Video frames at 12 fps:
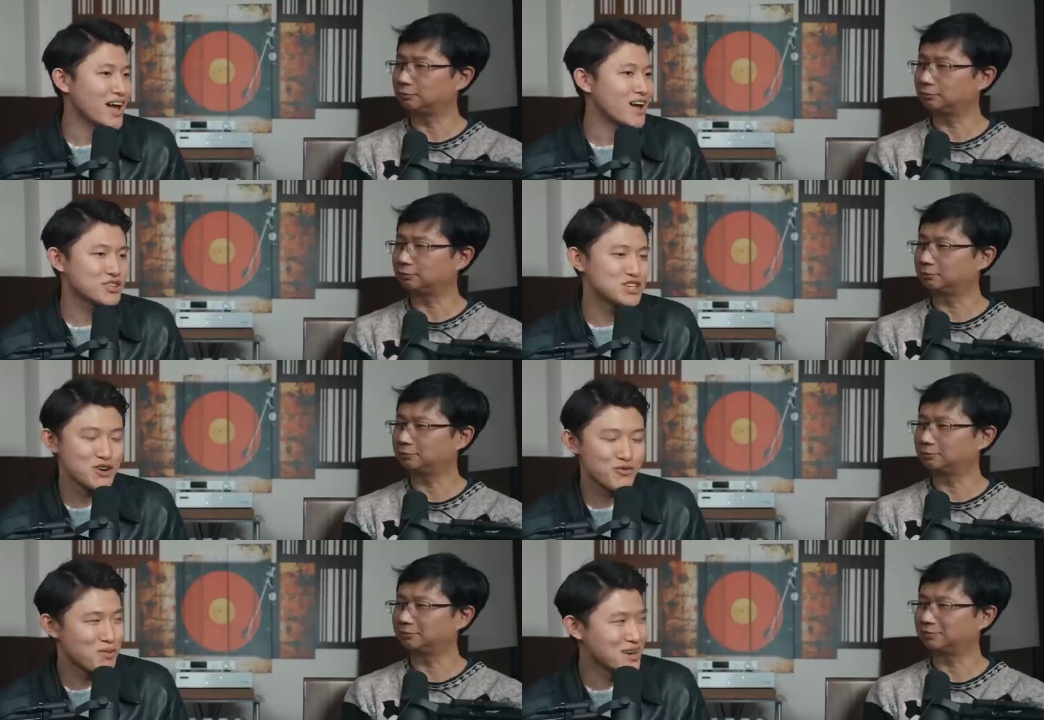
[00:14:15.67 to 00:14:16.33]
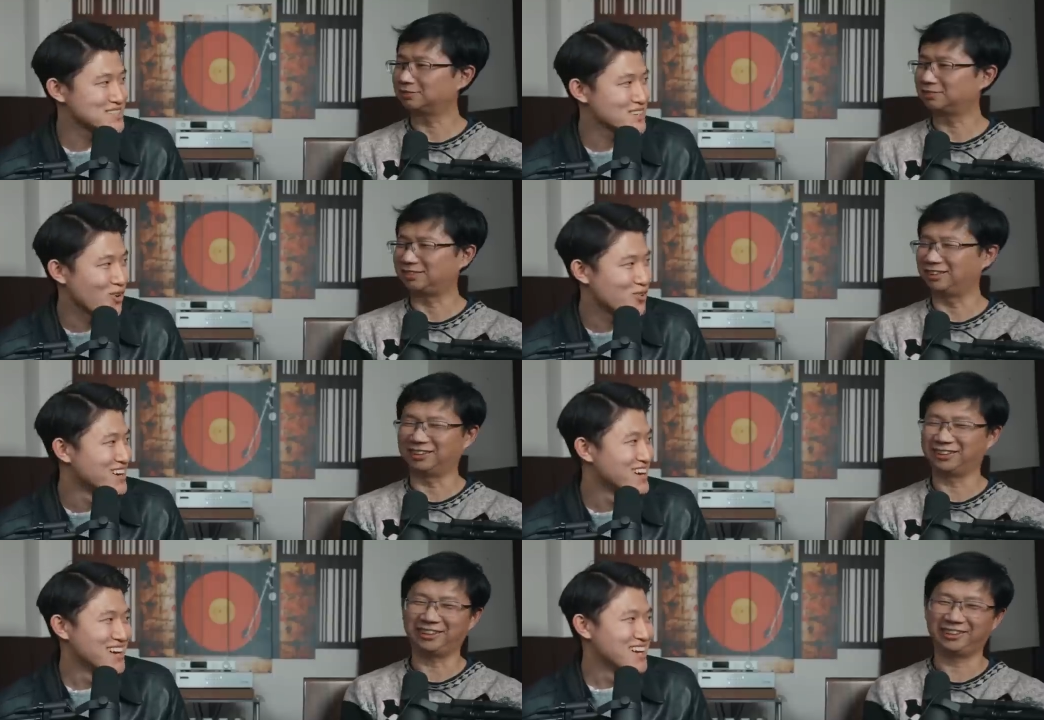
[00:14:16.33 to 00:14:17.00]
Speaker 1: I have to hear it for
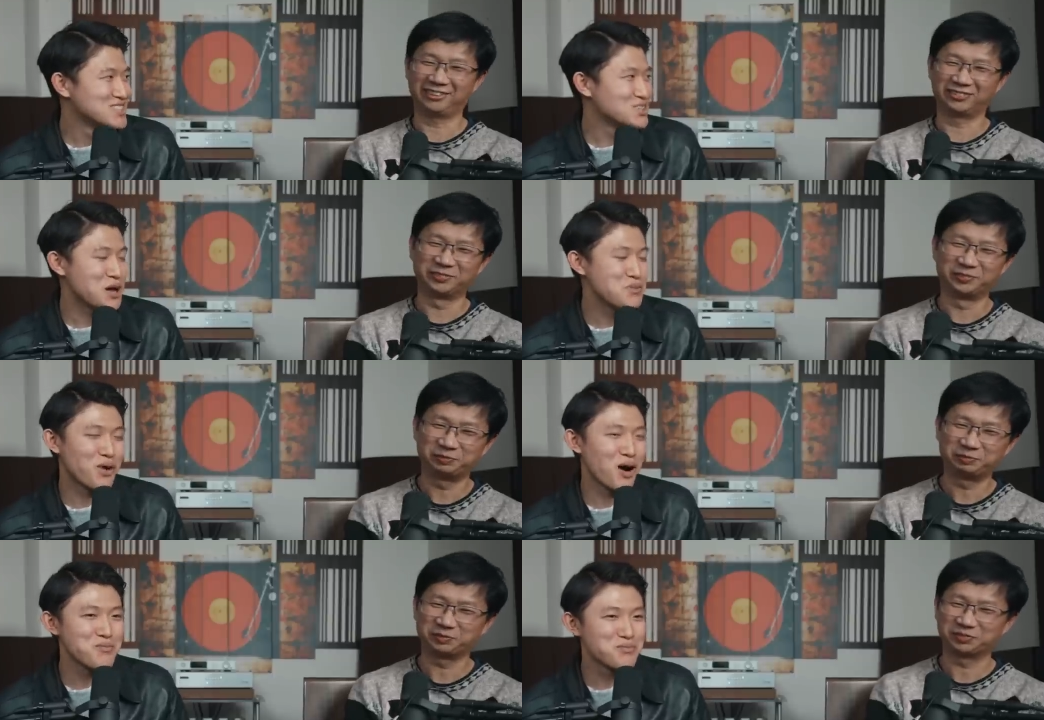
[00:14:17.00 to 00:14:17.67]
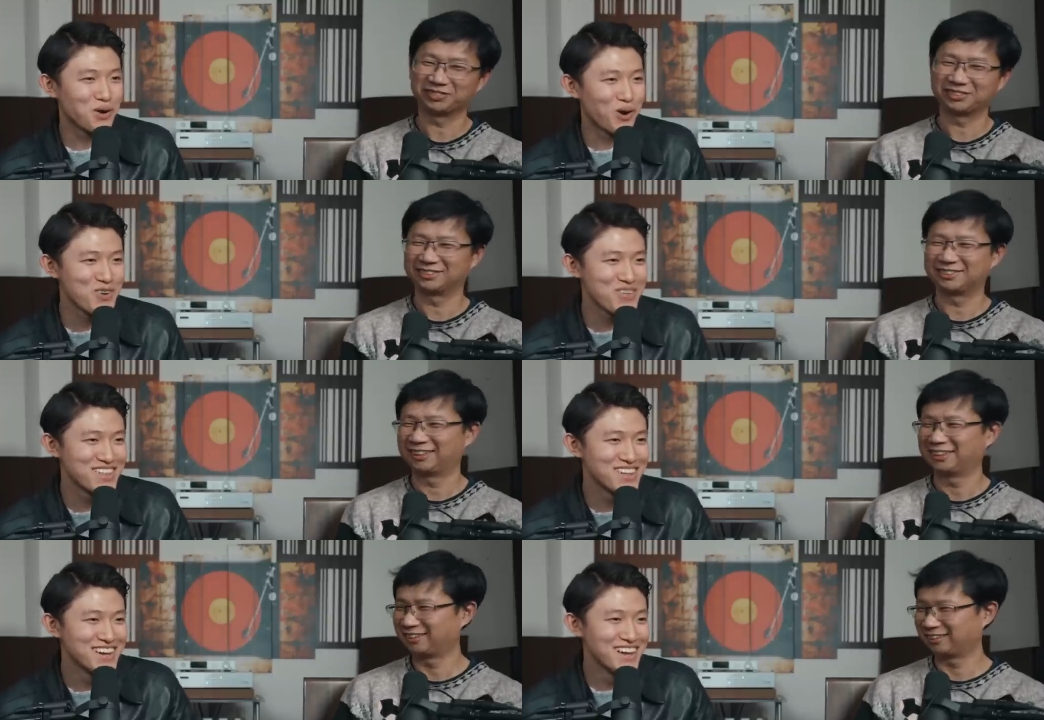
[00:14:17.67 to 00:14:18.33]
myself. Okay. So I popped
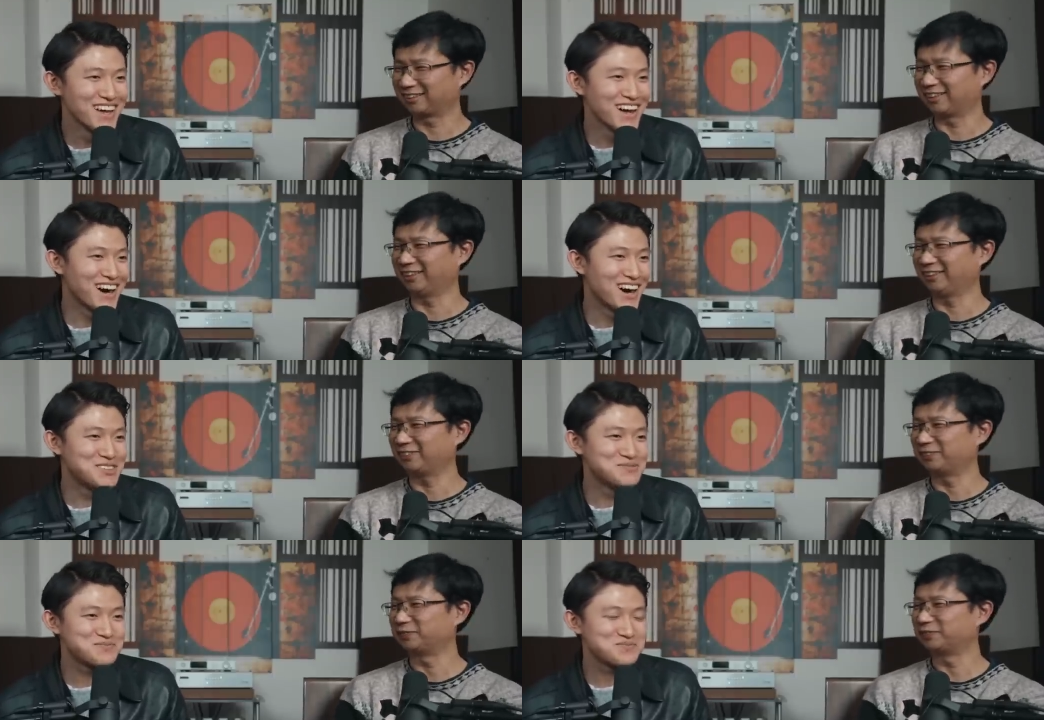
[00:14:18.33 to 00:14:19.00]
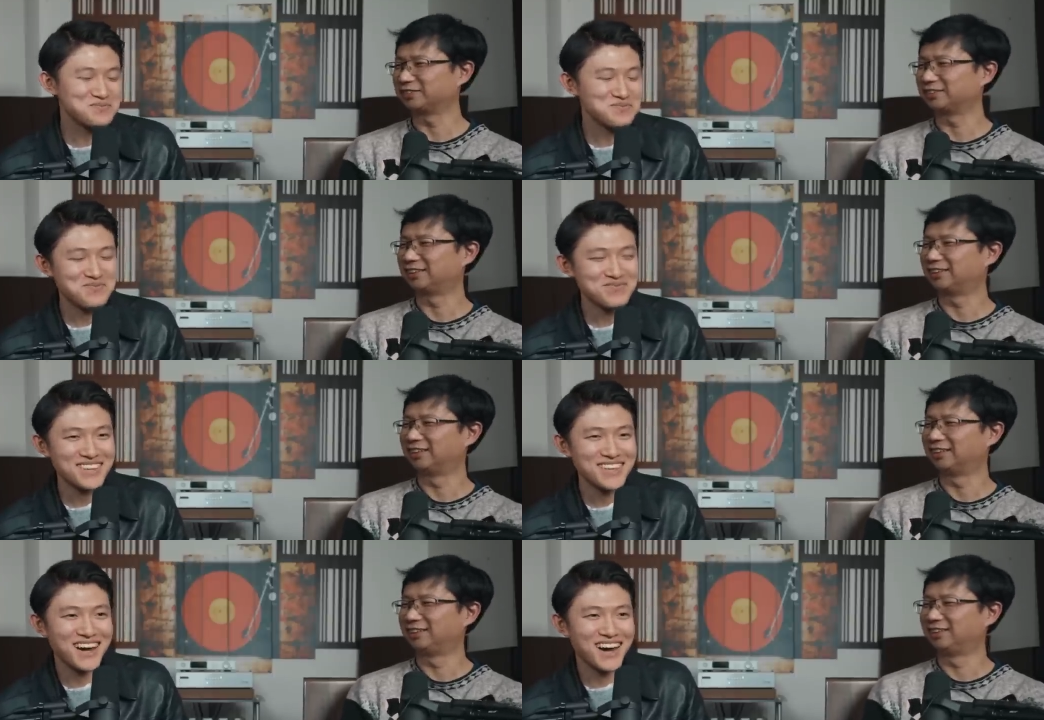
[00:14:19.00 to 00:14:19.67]
both. Okay. Um,
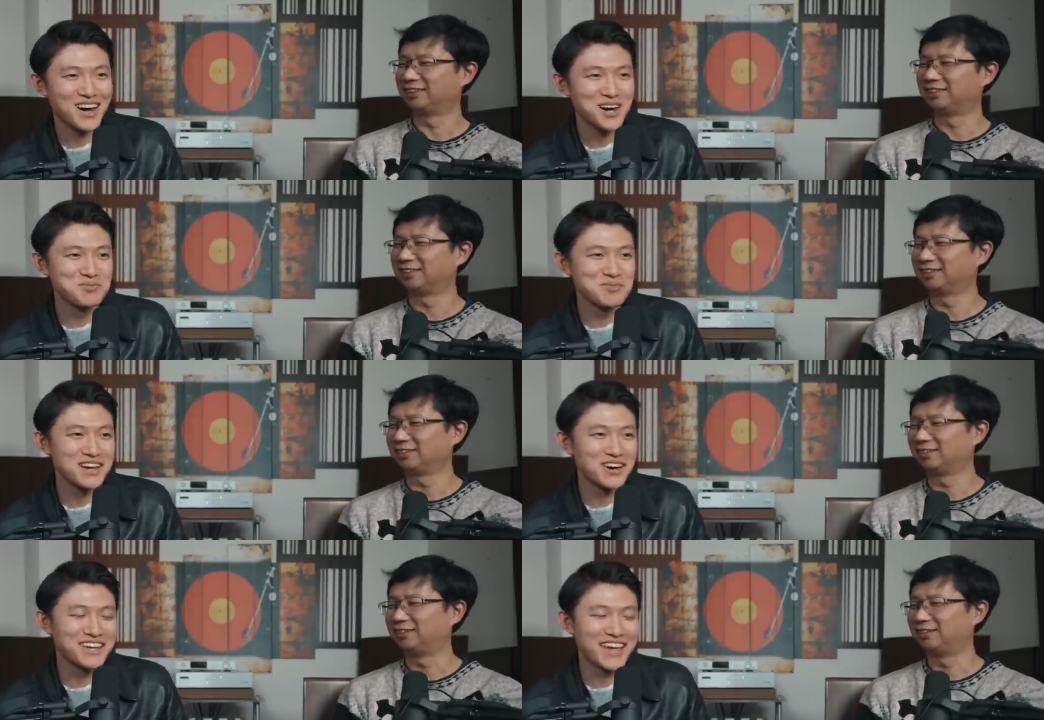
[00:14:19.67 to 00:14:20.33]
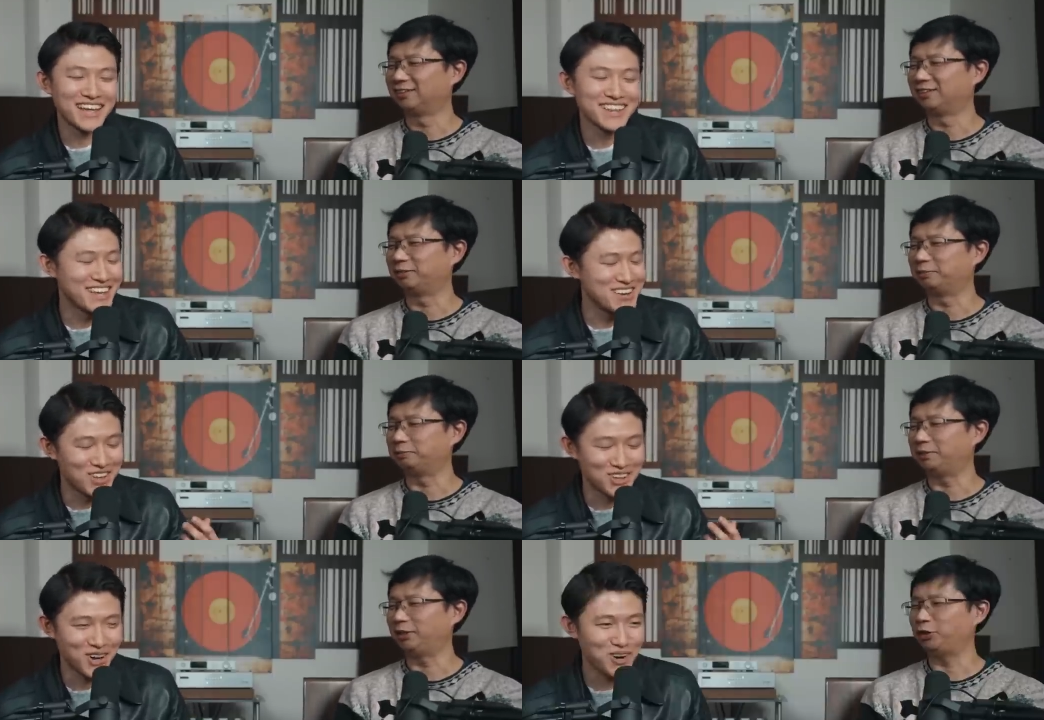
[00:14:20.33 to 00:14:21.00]
um, I can't
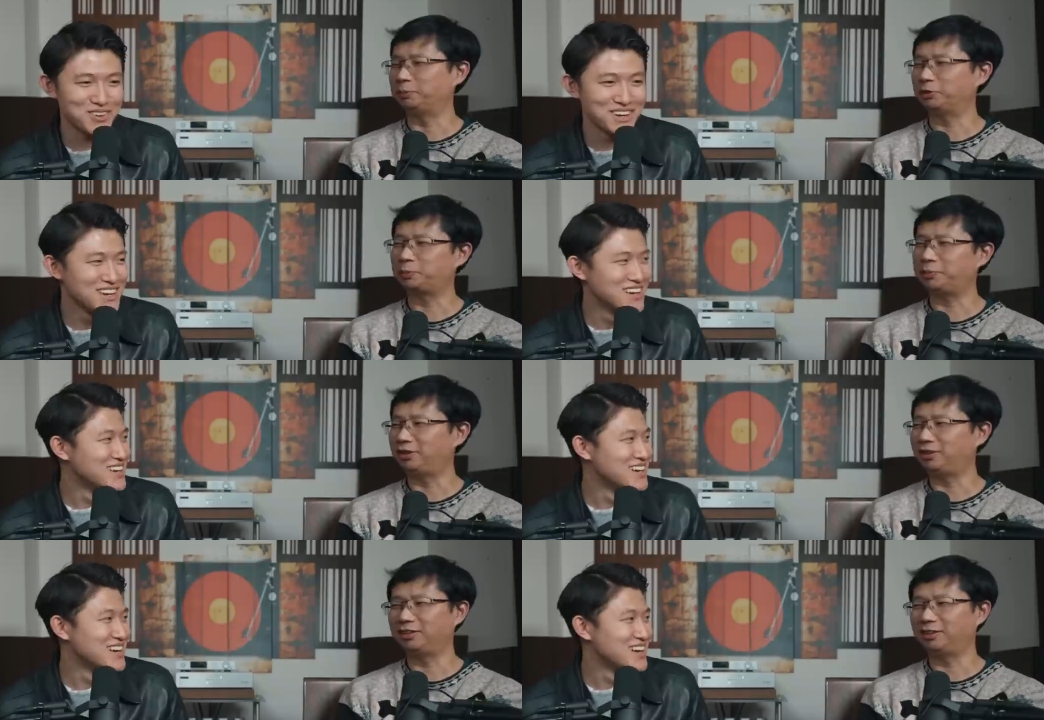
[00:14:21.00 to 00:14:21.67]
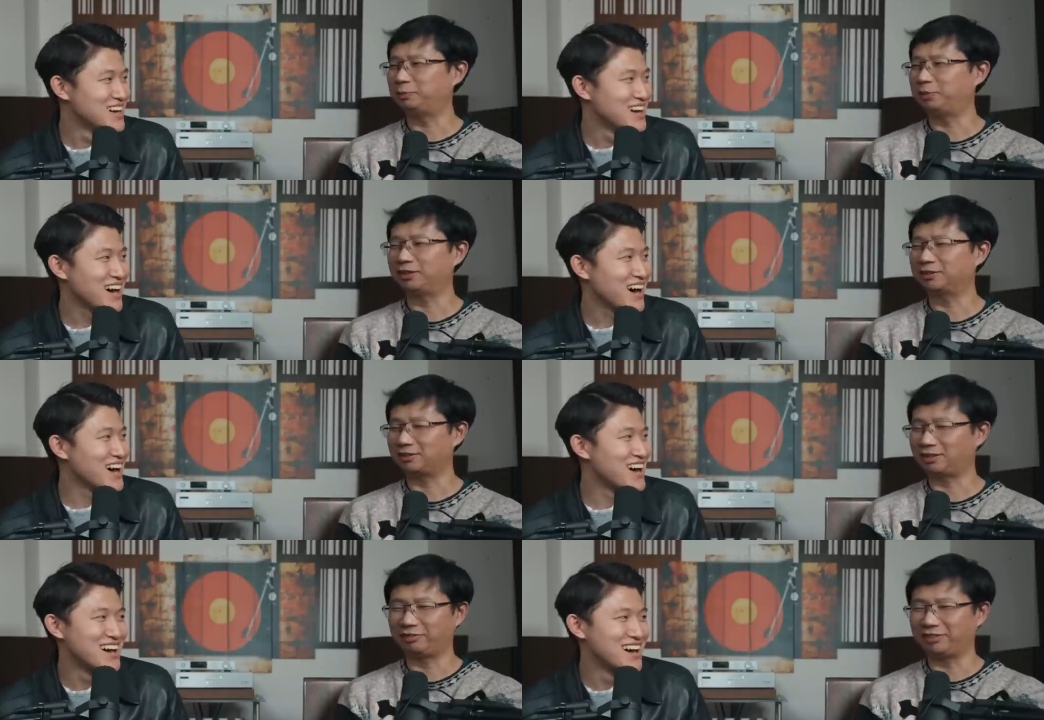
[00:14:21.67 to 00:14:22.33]
eat. Man, you
Speaker 2: must be. You
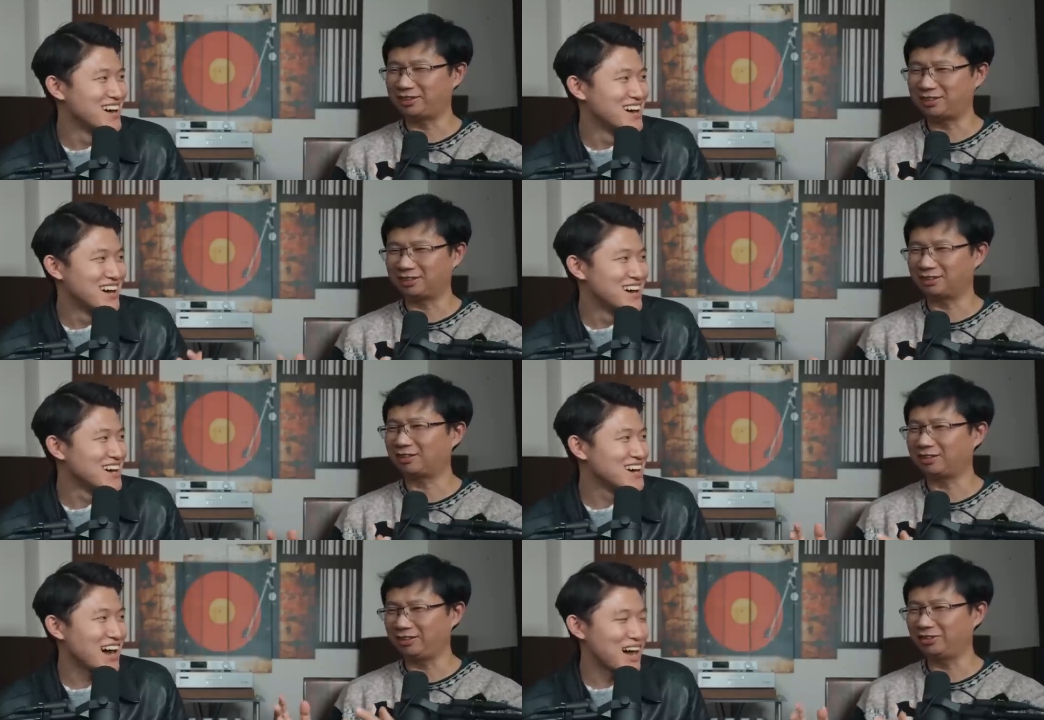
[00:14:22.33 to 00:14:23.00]
must have eaten a lot of